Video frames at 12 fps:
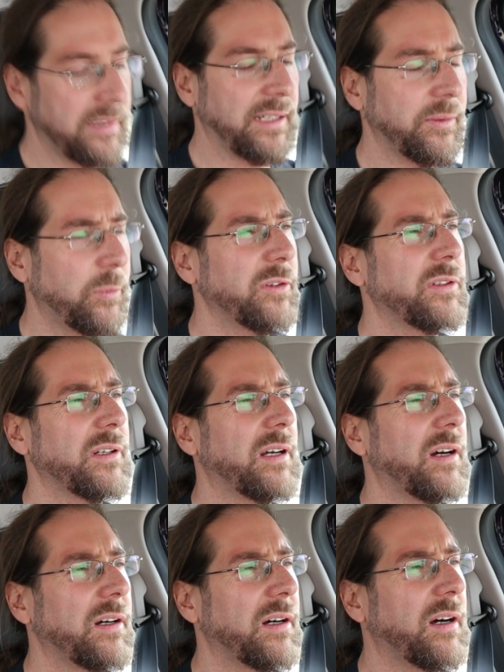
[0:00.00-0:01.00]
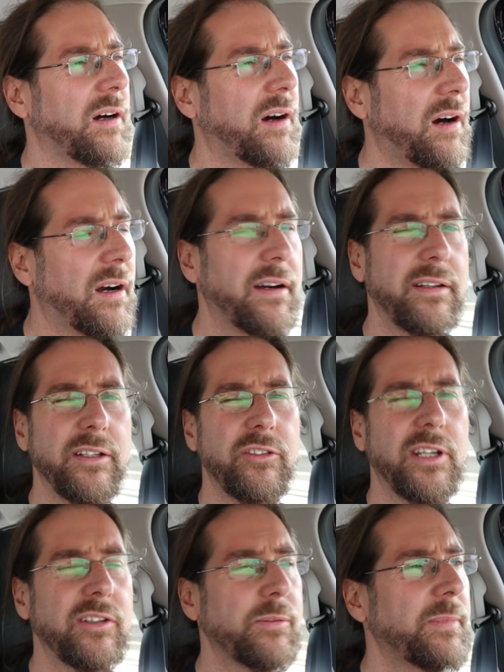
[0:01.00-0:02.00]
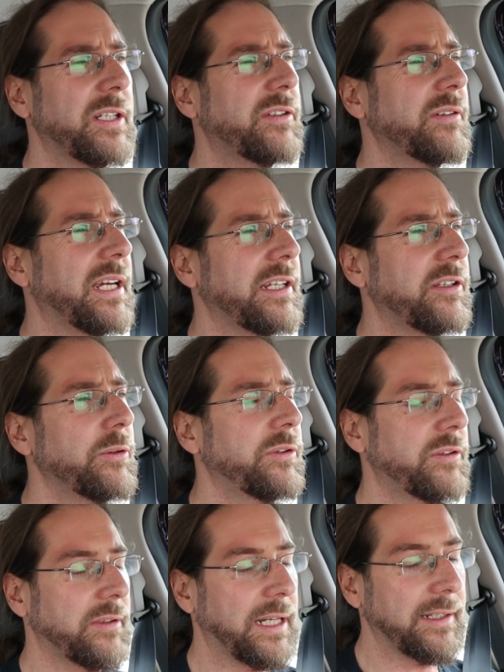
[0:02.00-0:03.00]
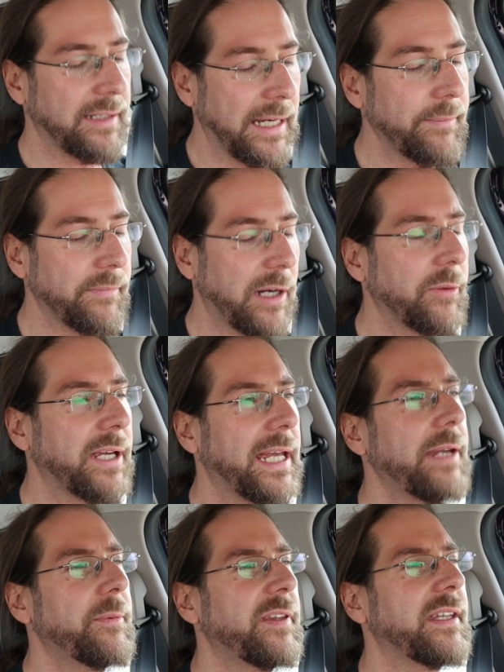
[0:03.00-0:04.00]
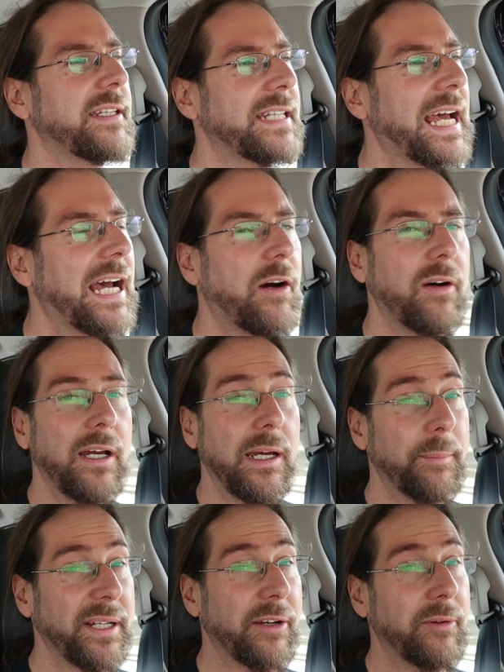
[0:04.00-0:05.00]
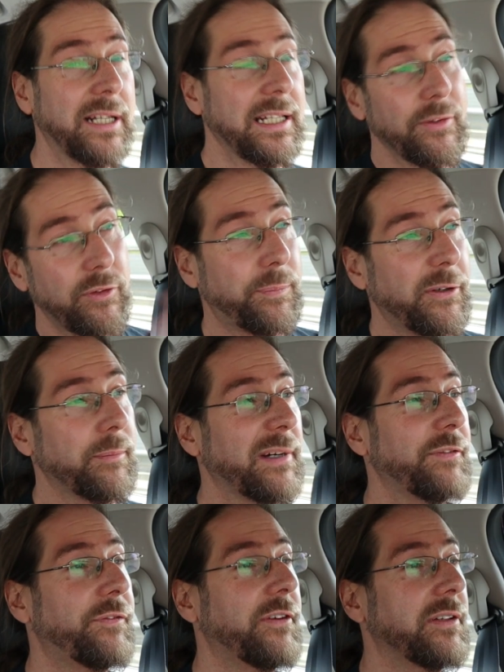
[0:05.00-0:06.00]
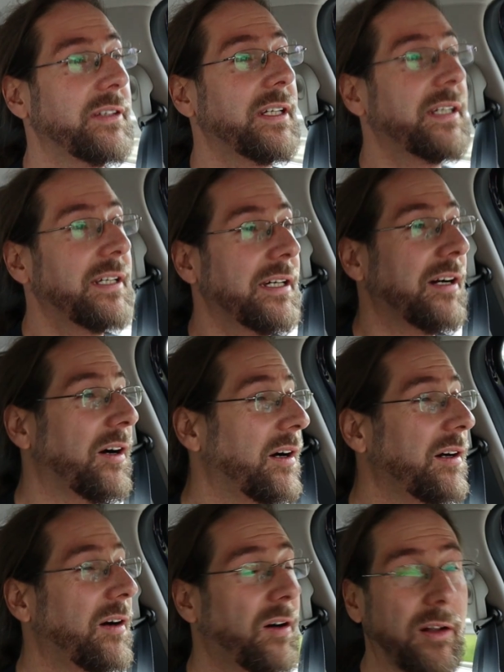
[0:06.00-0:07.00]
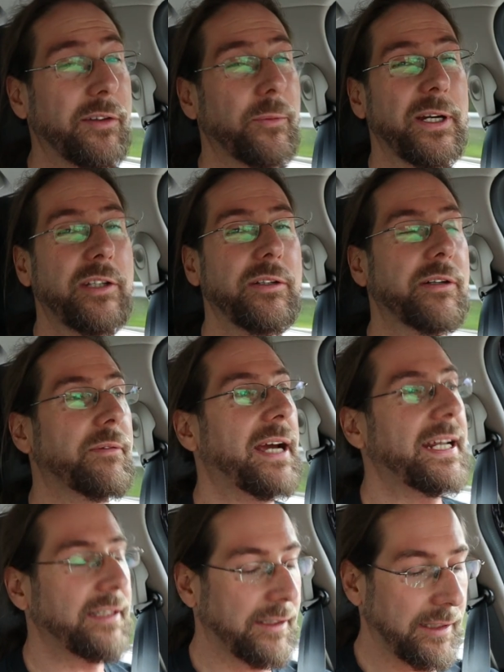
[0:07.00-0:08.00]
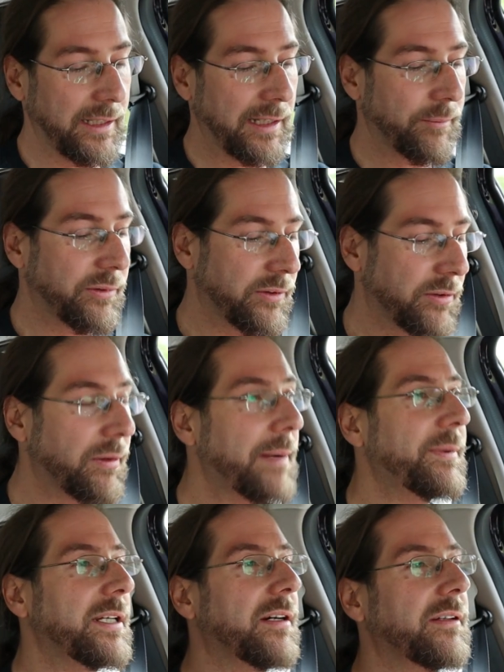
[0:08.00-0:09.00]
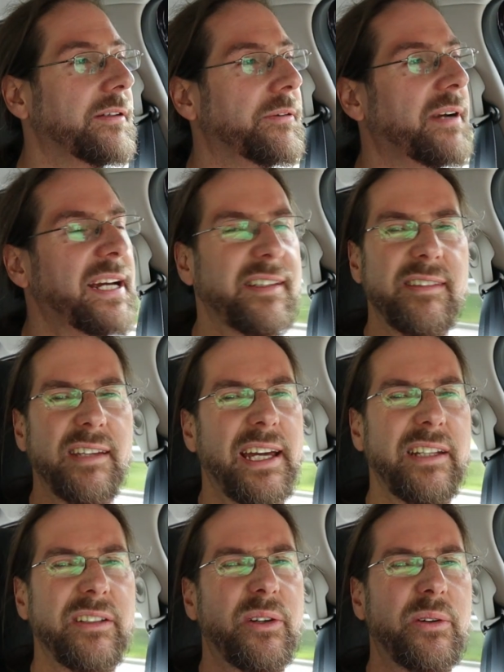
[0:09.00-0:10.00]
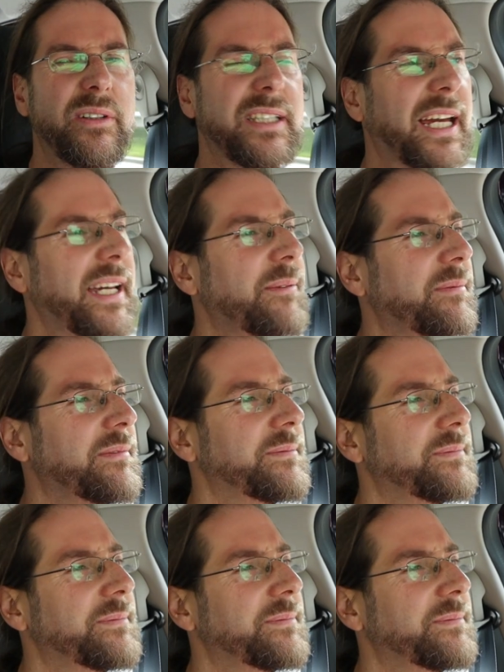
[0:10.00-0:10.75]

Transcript: That was a hard adjustment to get used to that. I'm okay with it now, but I really have to put my foot all the way to the right, and then I'm scrubbing on the right side the whole time.